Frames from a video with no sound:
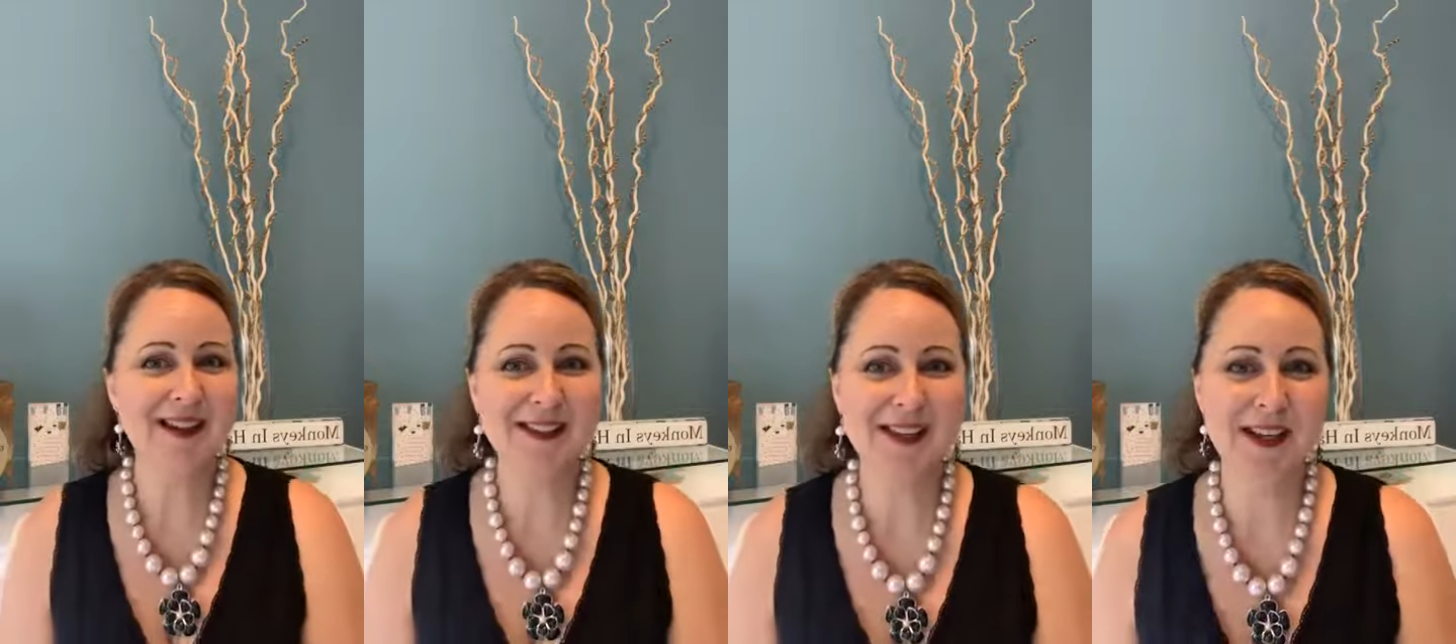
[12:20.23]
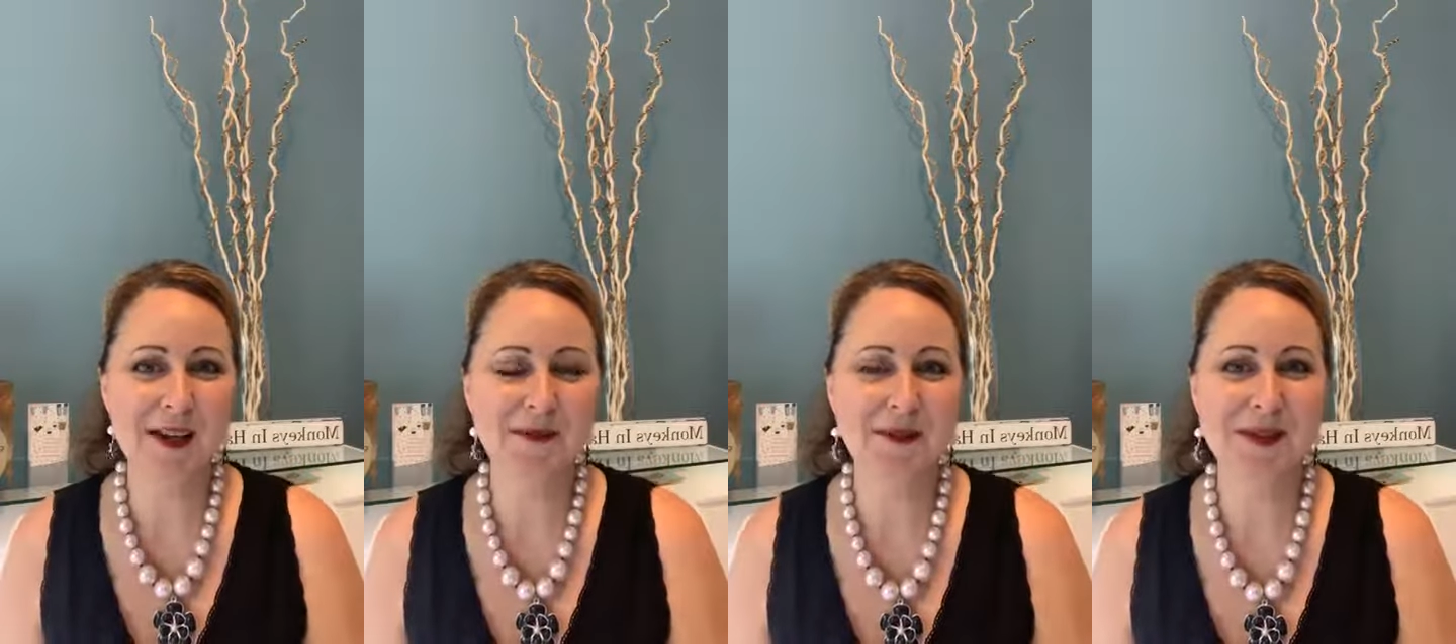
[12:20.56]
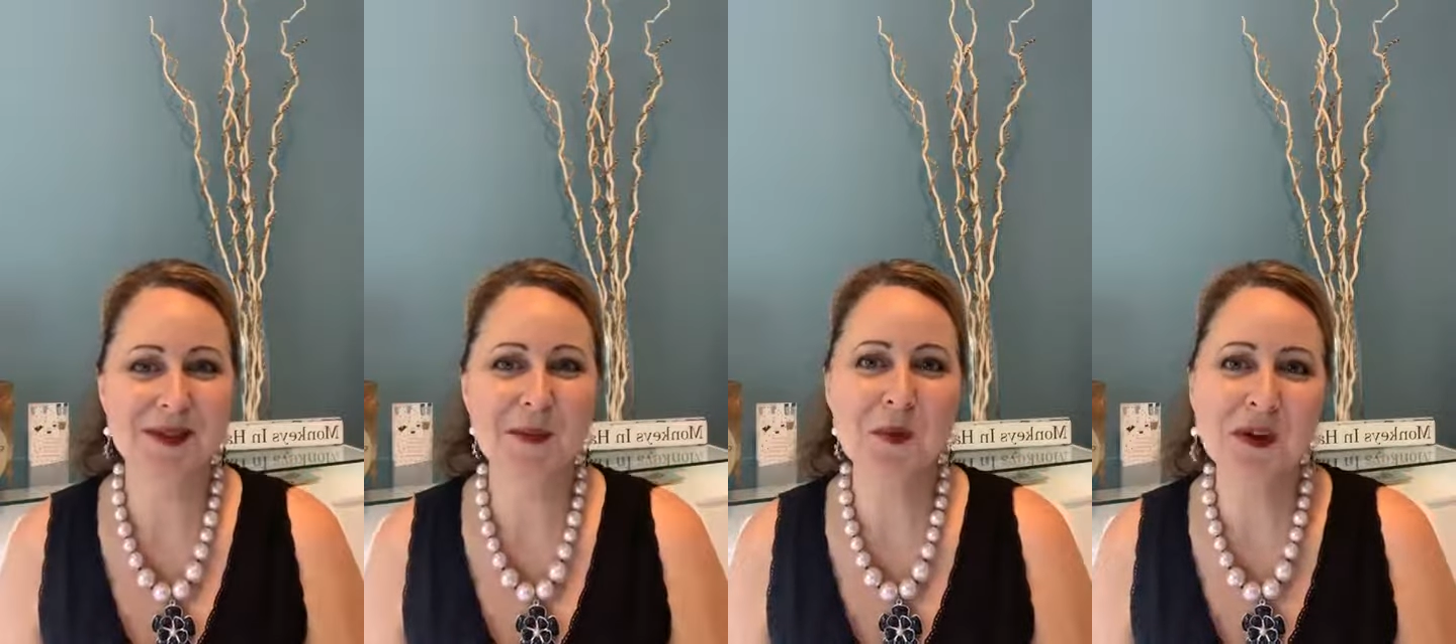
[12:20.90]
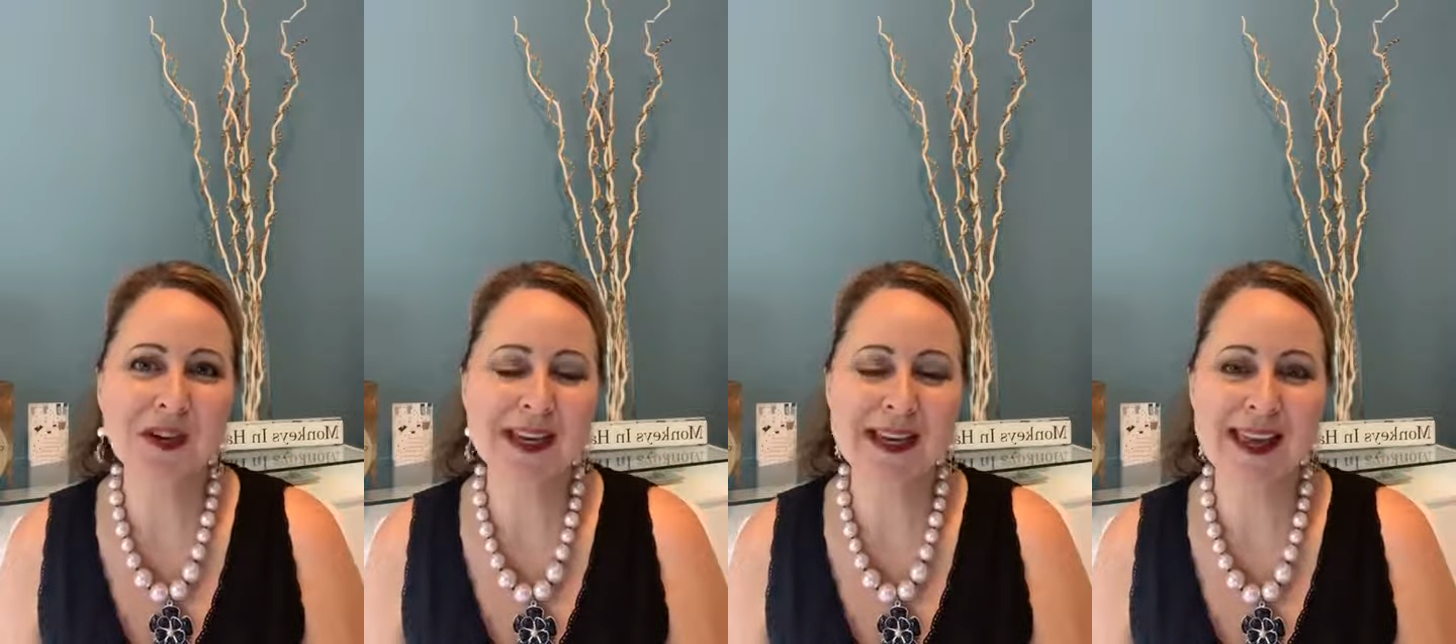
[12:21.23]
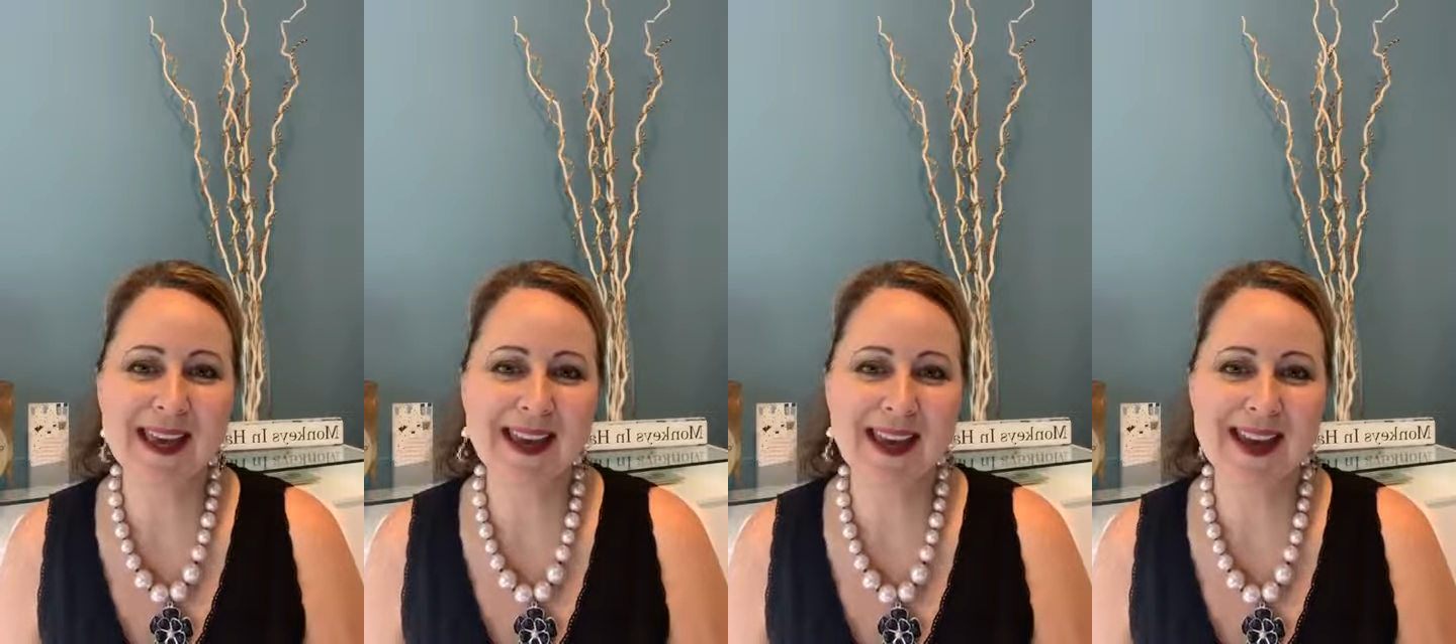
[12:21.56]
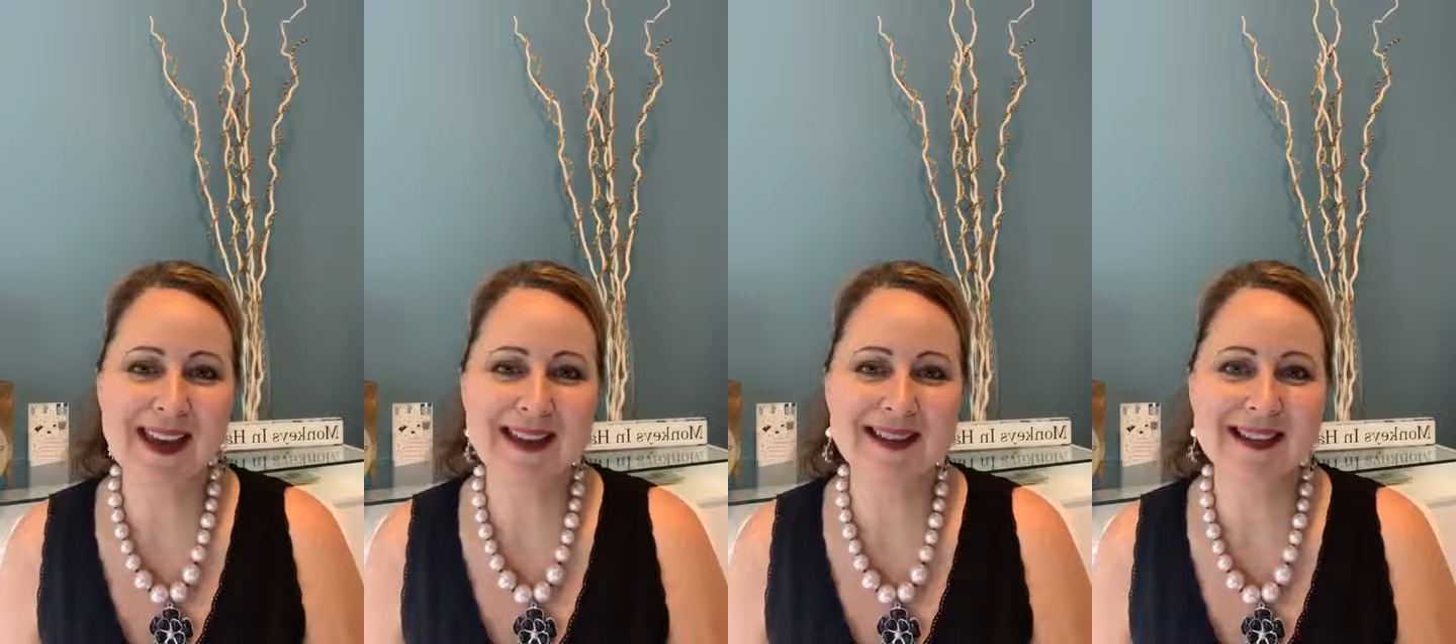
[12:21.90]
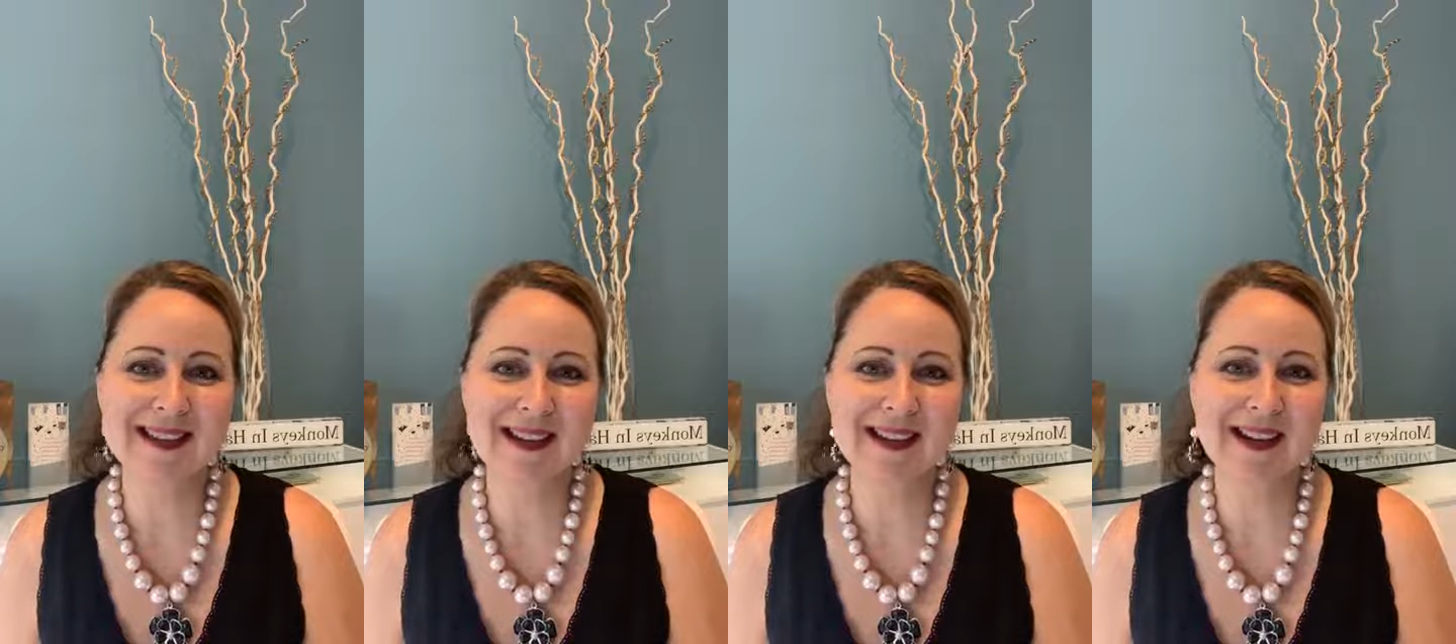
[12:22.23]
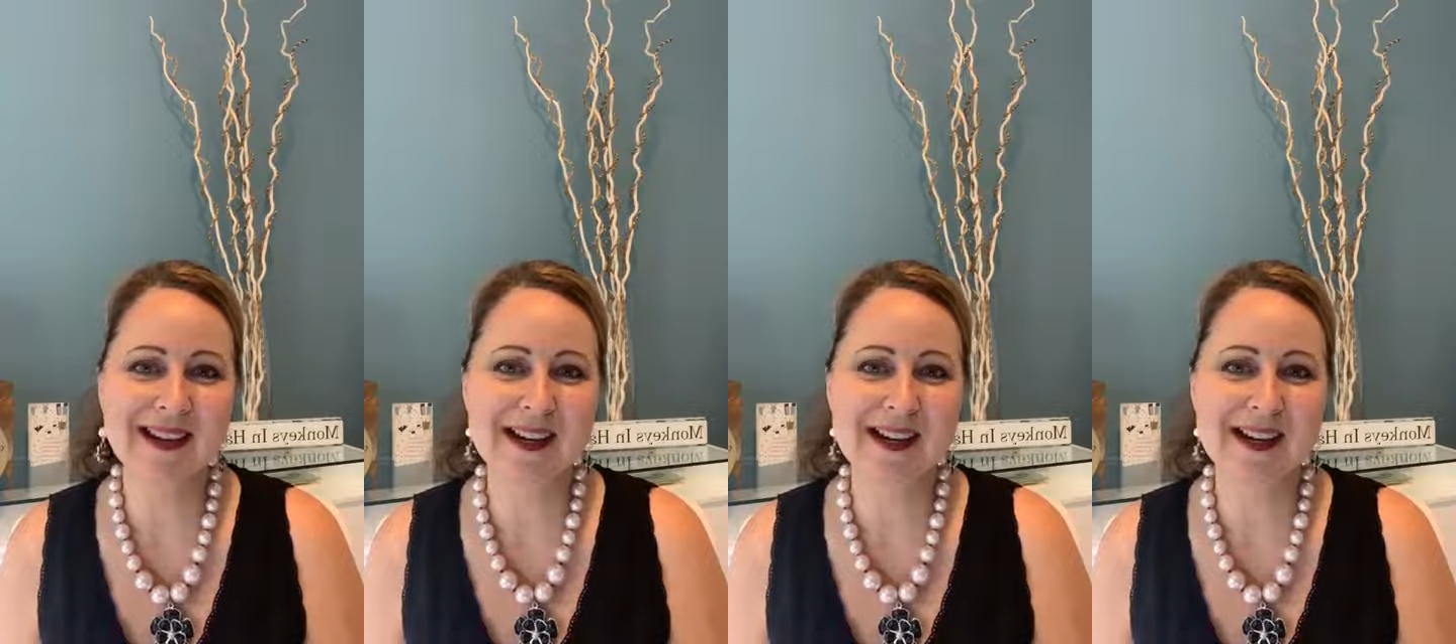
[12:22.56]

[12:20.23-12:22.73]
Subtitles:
all set up for this morning, and